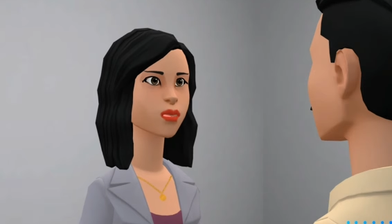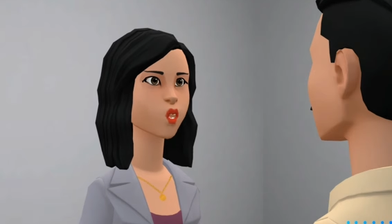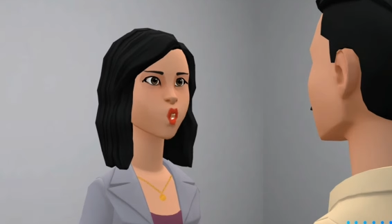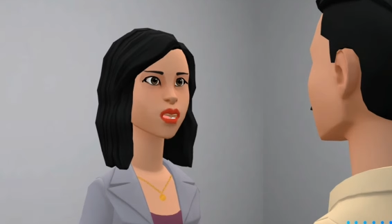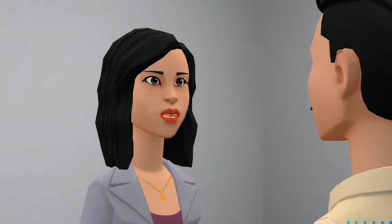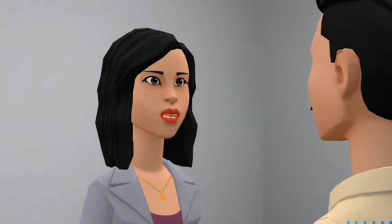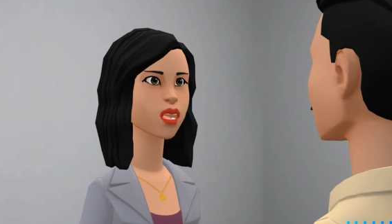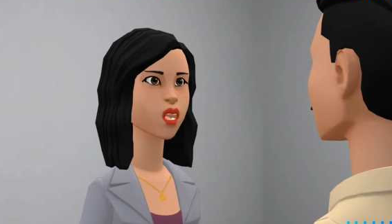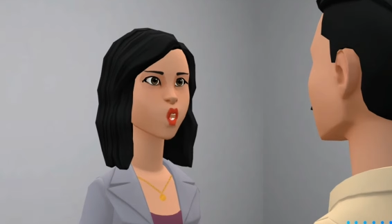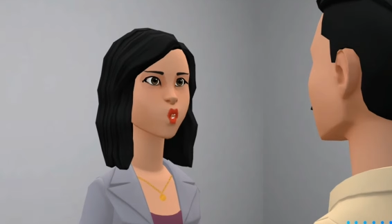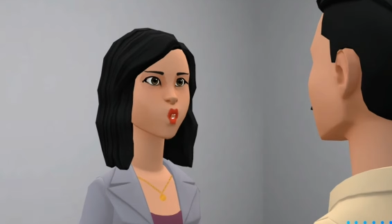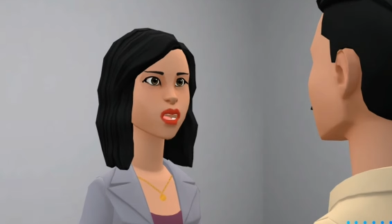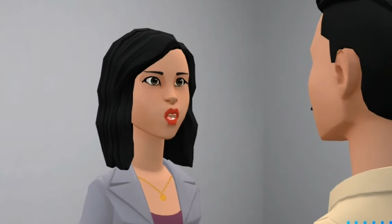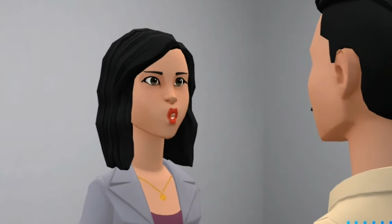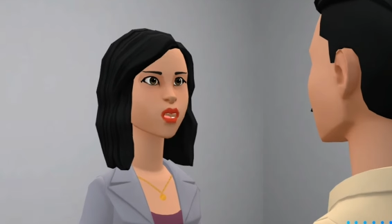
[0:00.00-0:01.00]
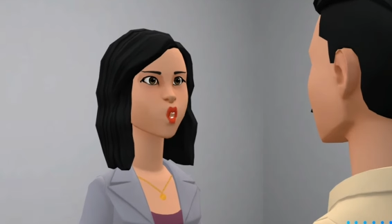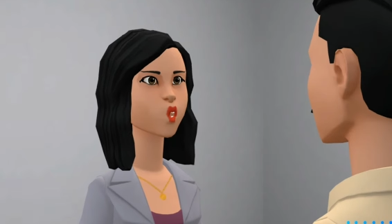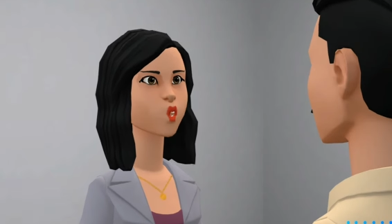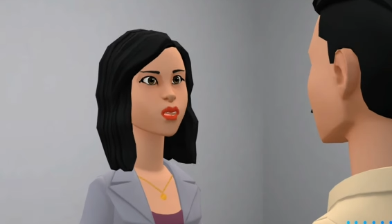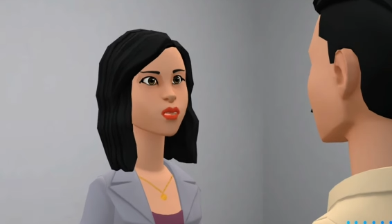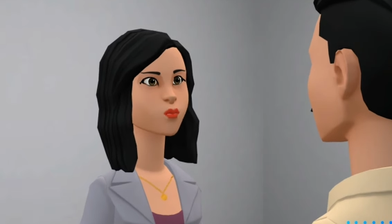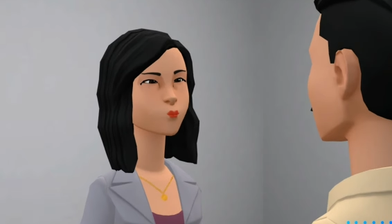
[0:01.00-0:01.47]
You can now start
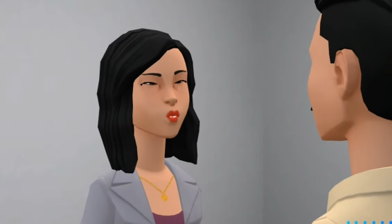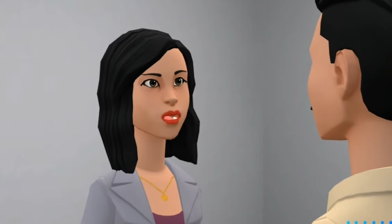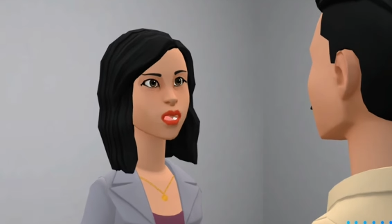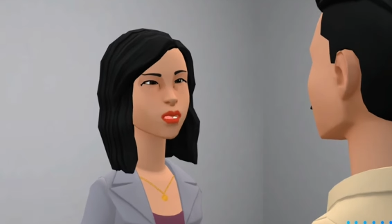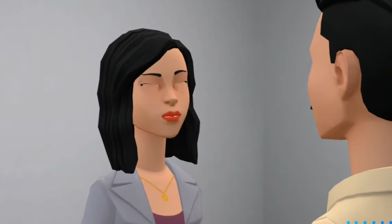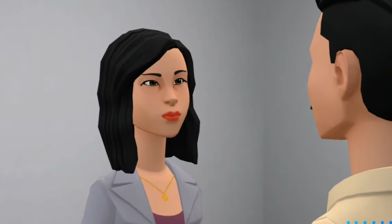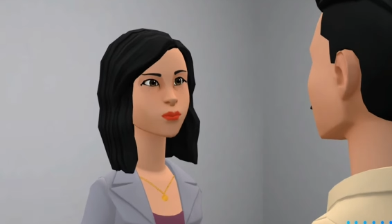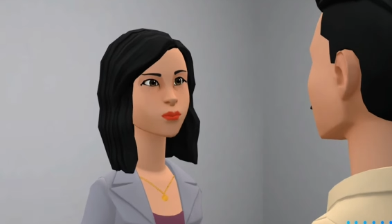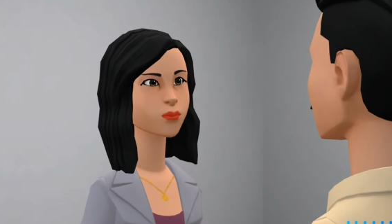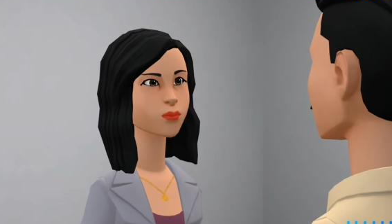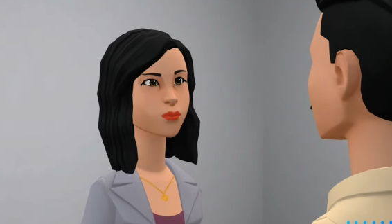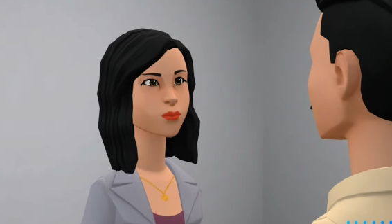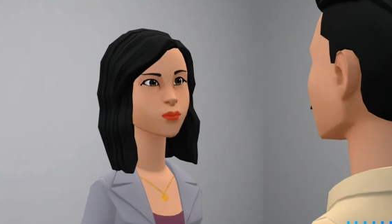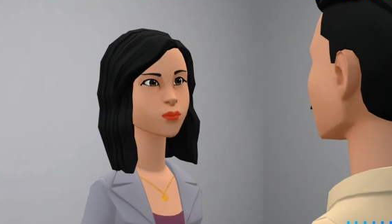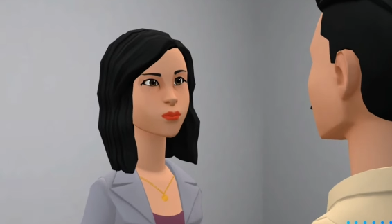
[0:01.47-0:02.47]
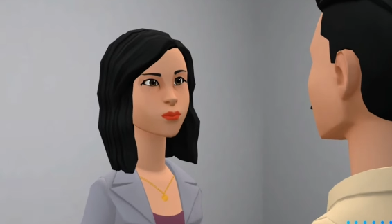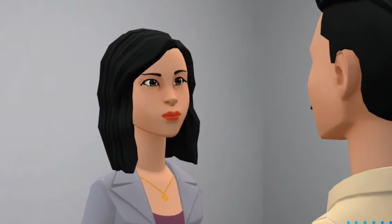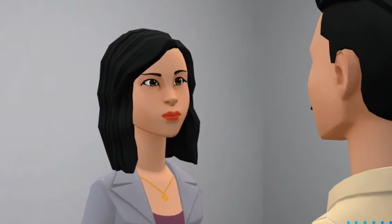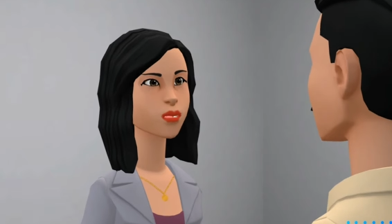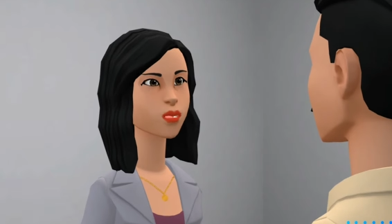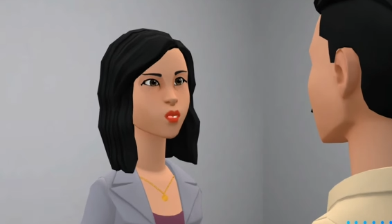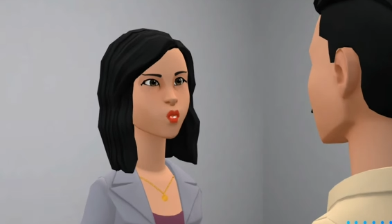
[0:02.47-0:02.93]
your role play.
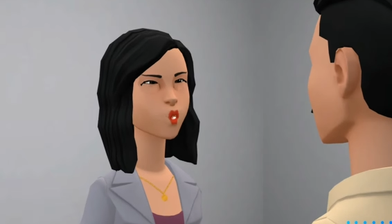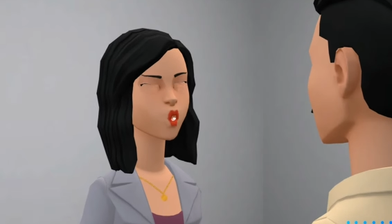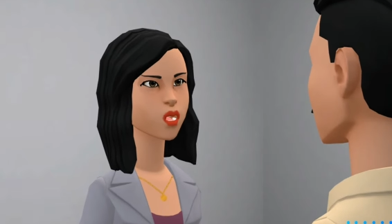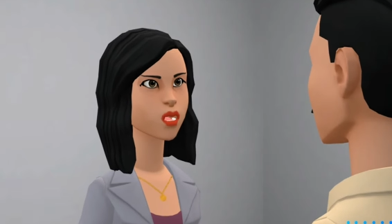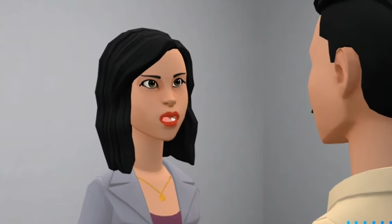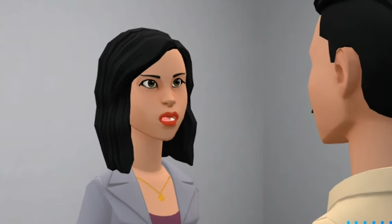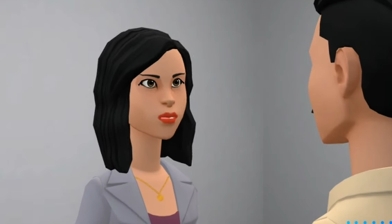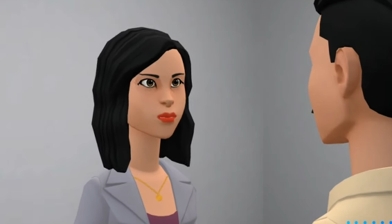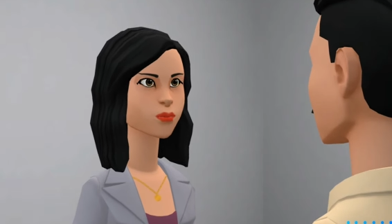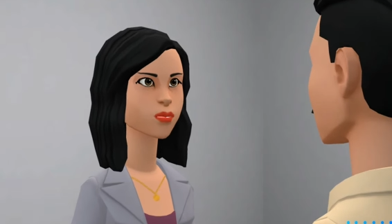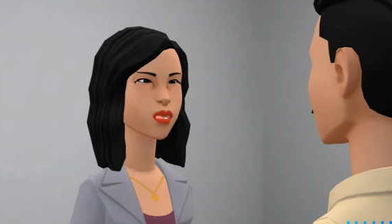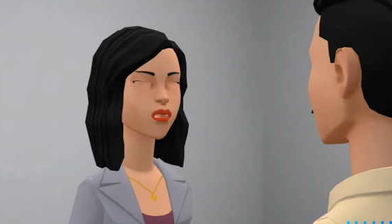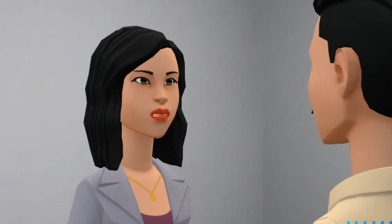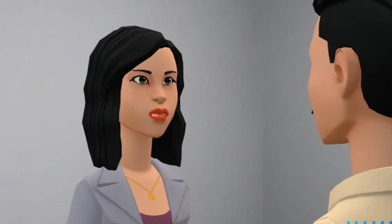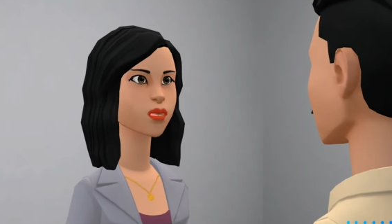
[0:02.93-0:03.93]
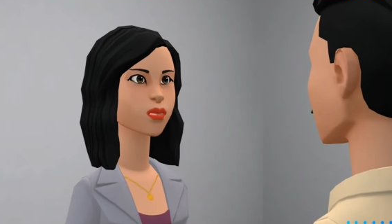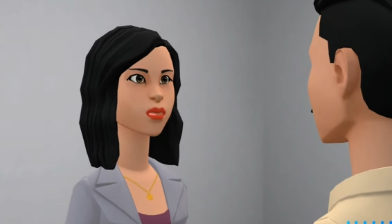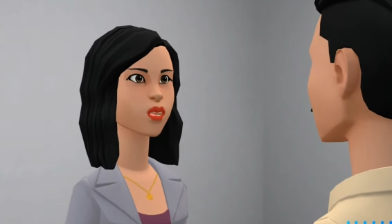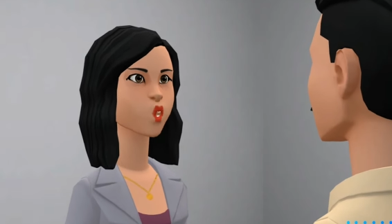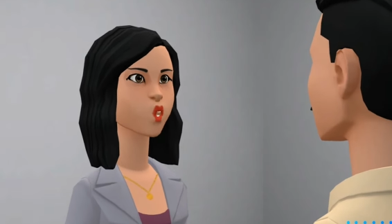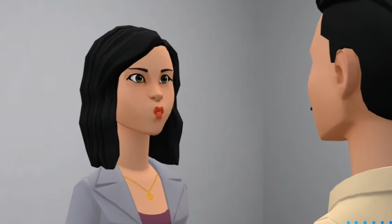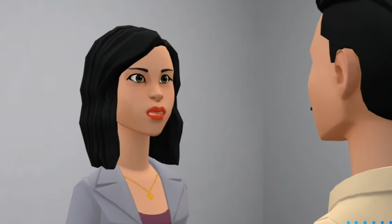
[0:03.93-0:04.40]
Don't worry if I
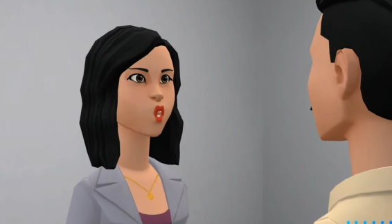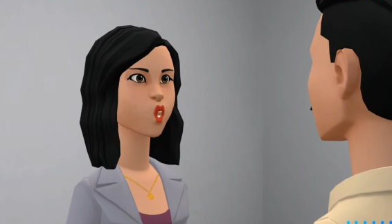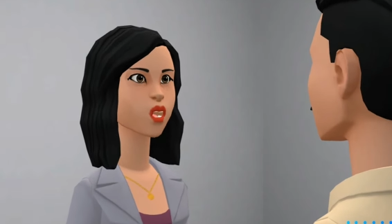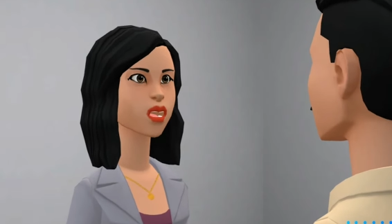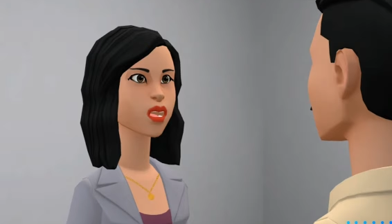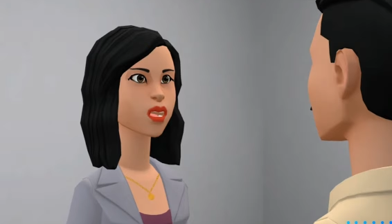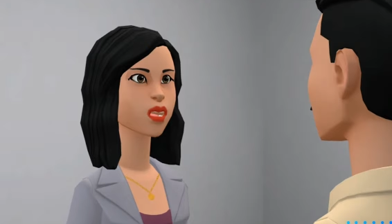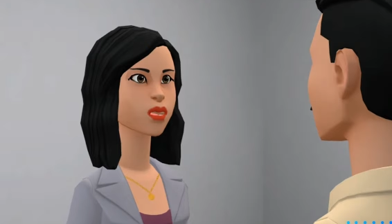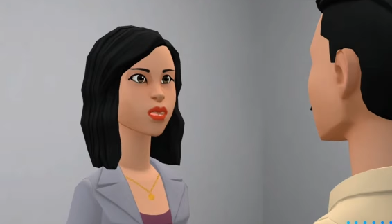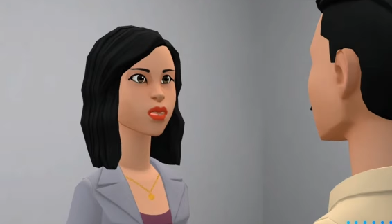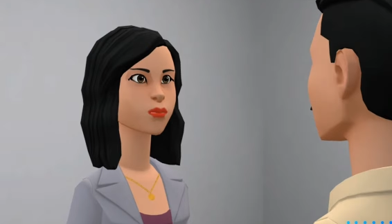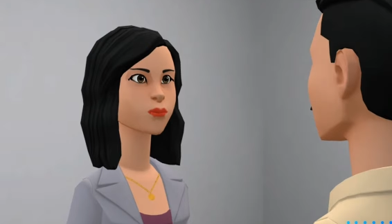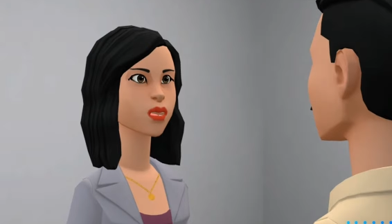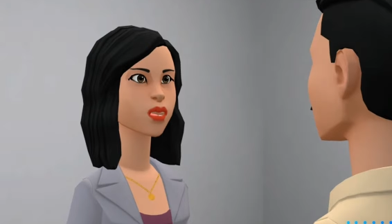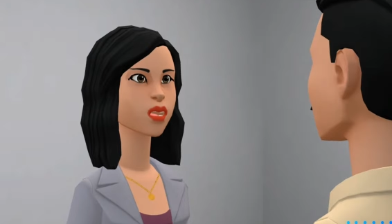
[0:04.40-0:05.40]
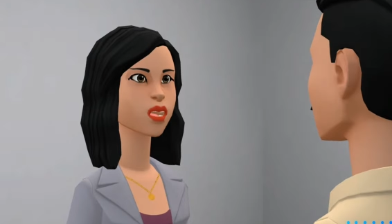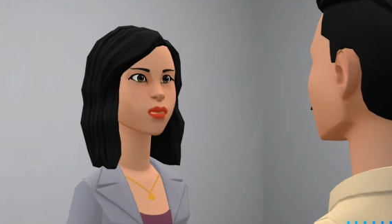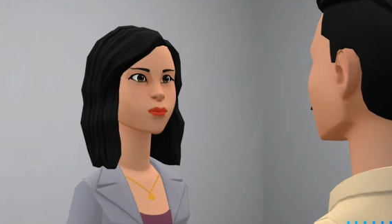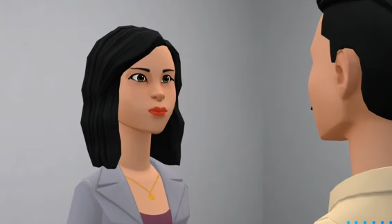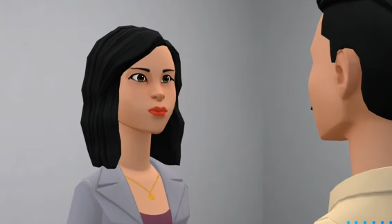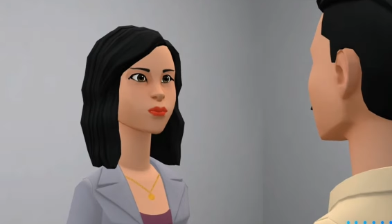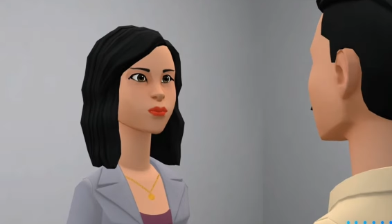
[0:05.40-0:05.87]
stop you when the time is
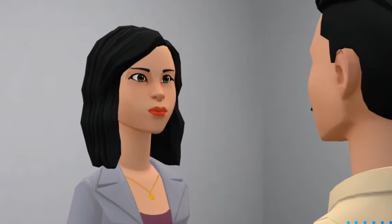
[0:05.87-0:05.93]
up.